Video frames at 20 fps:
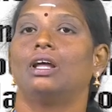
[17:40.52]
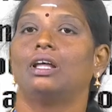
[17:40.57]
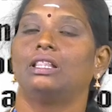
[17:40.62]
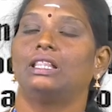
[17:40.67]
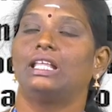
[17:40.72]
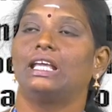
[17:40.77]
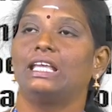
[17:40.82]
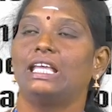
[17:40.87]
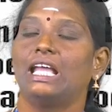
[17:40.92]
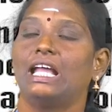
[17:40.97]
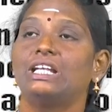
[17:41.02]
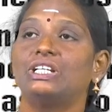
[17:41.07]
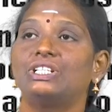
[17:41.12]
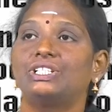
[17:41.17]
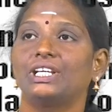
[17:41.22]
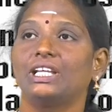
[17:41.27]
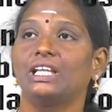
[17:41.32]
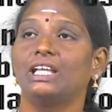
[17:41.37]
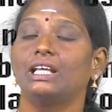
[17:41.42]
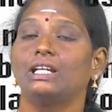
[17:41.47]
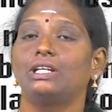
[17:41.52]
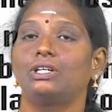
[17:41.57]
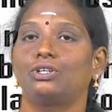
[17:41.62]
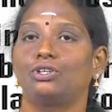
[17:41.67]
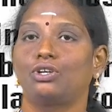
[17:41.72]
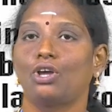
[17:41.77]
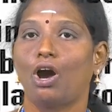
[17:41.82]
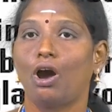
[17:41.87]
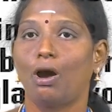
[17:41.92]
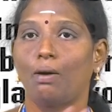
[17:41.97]
The entire
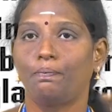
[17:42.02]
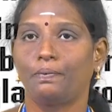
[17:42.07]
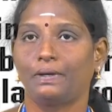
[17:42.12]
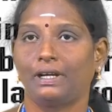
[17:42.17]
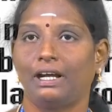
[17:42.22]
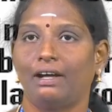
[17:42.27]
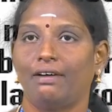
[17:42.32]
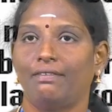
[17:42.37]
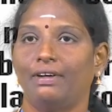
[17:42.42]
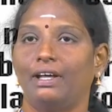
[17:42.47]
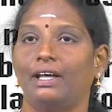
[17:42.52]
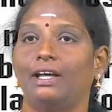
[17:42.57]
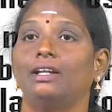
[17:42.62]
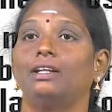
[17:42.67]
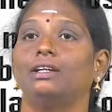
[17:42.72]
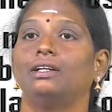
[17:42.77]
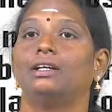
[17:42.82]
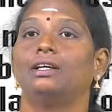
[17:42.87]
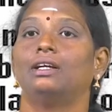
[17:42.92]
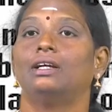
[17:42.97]
top cover